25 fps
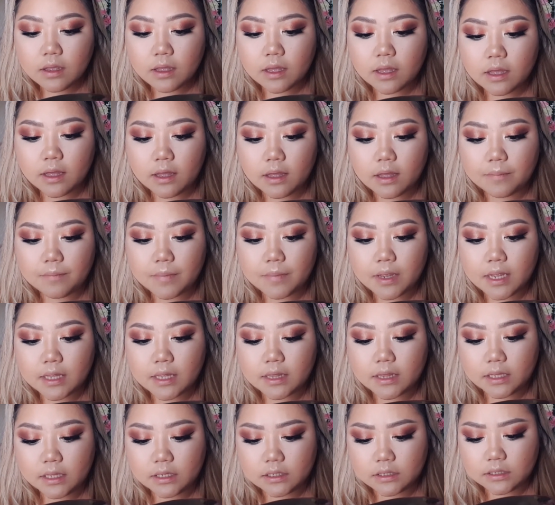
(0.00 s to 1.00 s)
Um,
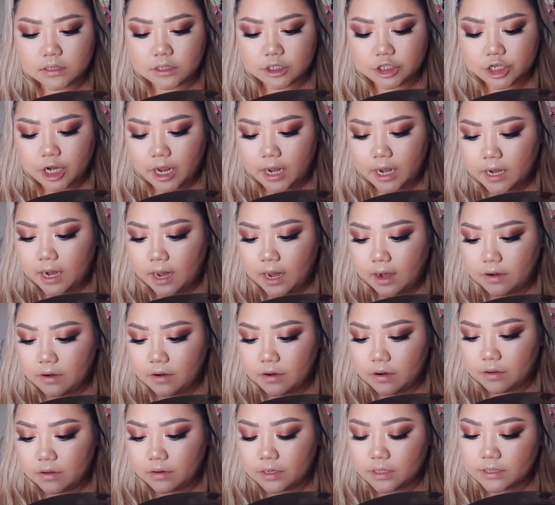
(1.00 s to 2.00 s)
and this shade, I don't
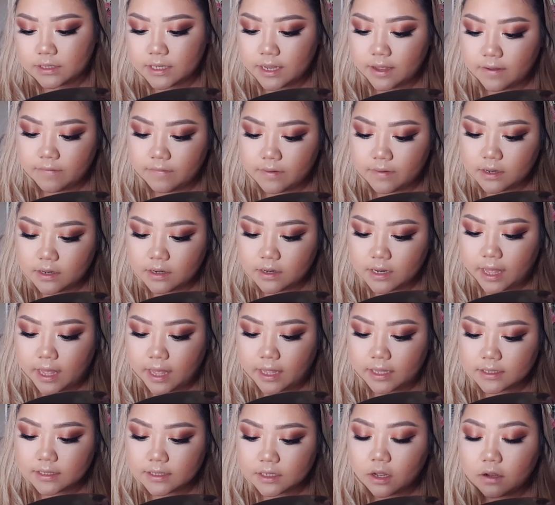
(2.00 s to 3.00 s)
know, does it have Yeah,
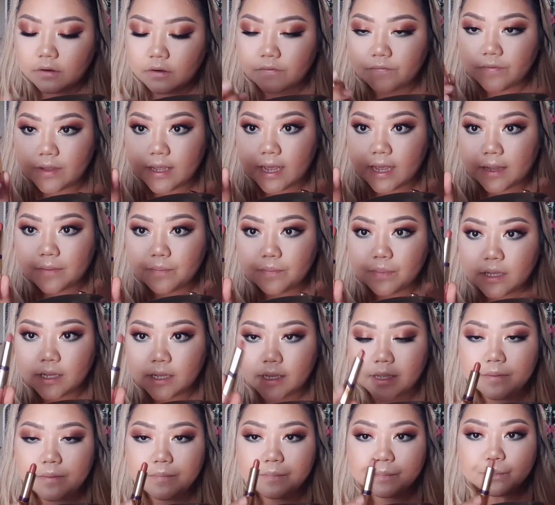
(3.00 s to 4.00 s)
it's called
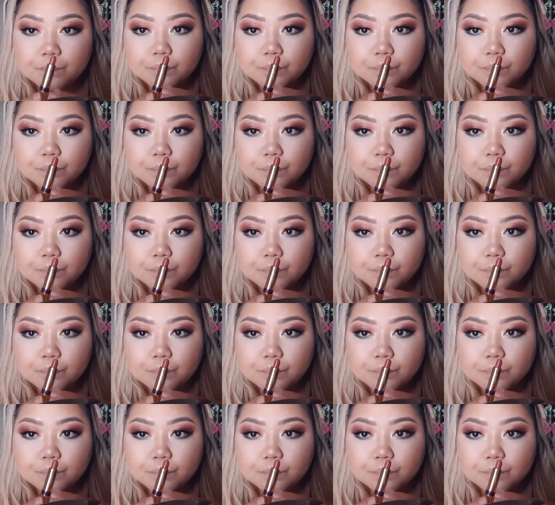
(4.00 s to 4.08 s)
VIP.